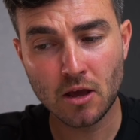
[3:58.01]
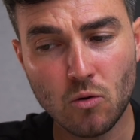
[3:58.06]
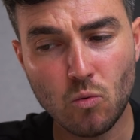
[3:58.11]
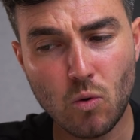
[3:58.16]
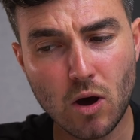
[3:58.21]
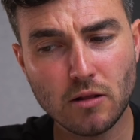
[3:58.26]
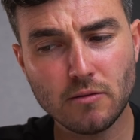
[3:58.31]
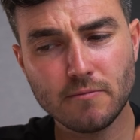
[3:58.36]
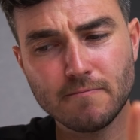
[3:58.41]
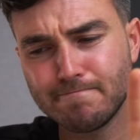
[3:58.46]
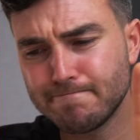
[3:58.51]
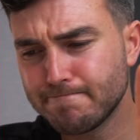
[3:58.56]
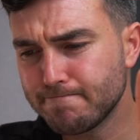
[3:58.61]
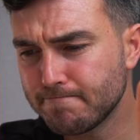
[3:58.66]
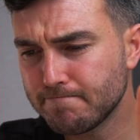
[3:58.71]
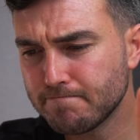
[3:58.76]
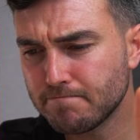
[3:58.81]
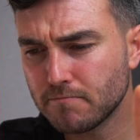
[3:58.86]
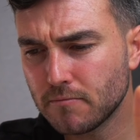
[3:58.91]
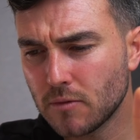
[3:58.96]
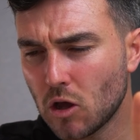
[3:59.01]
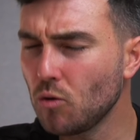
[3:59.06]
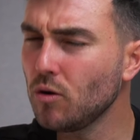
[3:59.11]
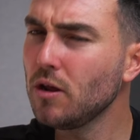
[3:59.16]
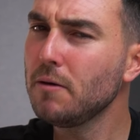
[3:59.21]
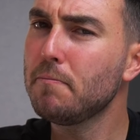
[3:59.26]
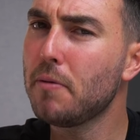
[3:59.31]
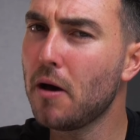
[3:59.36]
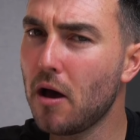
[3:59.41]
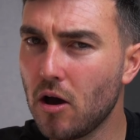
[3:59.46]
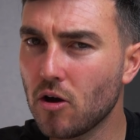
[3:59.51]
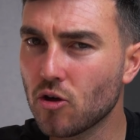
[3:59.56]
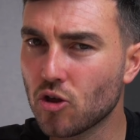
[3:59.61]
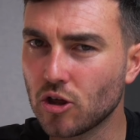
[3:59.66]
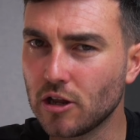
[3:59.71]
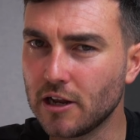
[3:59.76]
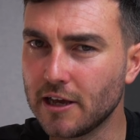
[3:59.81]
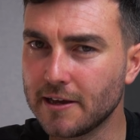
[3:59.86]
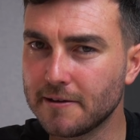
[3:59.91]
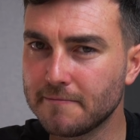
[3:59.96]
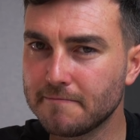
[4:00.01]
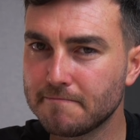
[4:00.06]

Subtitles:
Well, only partially.